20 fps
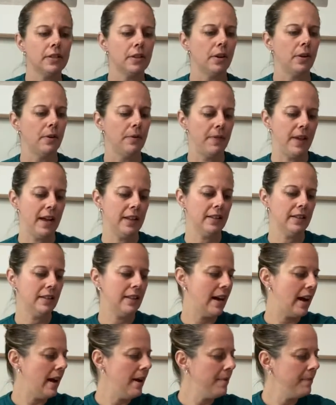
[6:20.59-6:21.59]
So that's
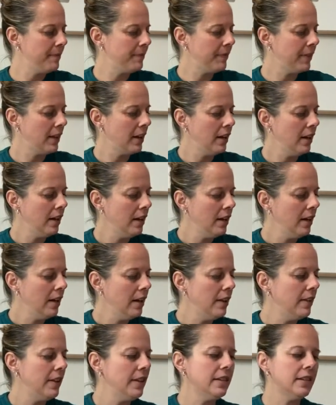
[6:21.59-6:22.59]
that.
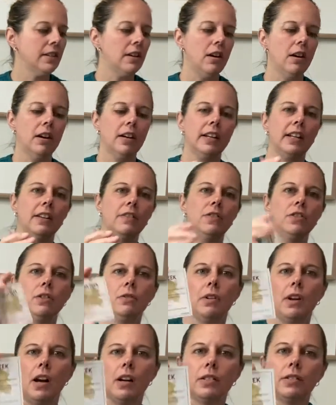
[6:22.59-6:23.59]
This card gives you
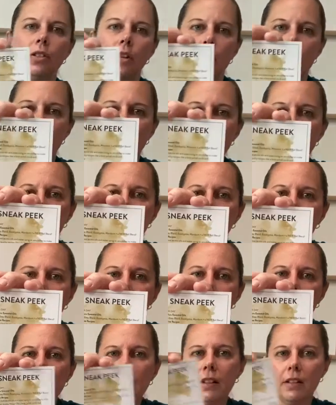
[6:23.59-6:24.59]
an October sneak
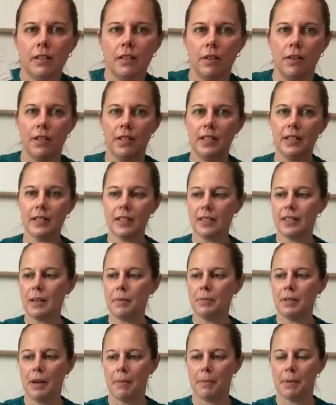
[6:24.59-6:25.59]
peek. So this is the
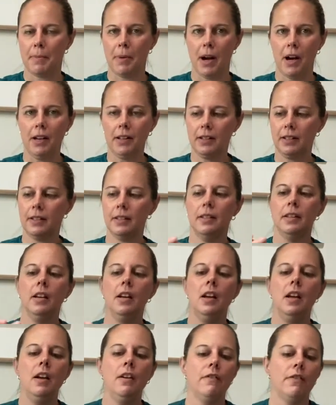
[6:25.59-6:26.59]
September box.
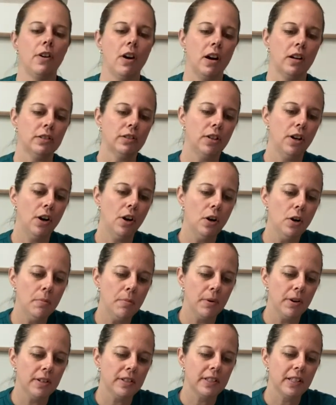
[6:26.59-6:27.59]
For
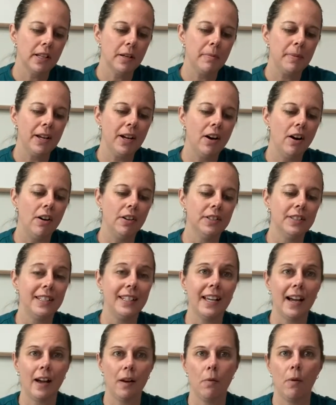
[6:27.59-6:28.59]
October, it's going to be called
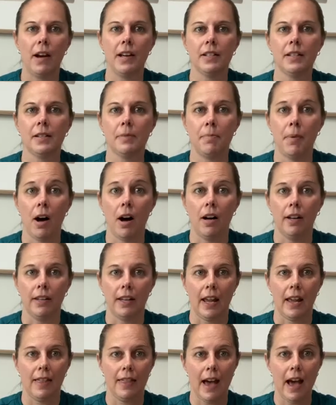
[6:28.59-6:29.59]
DIY Spa
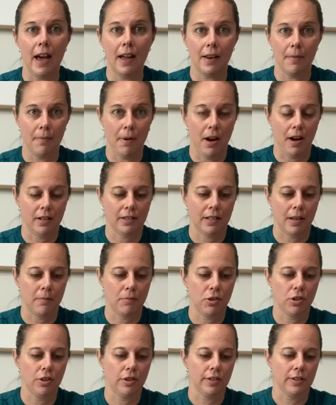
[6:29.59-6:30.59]
Day. That box, I'm
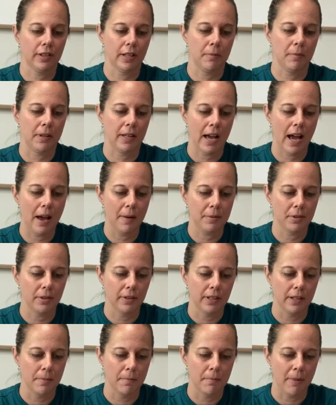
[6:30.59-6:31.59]
sure, is going to be
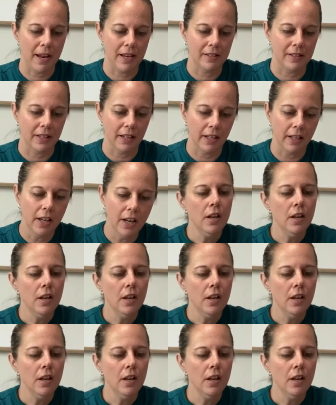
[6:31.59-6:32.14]
absolutely amazing.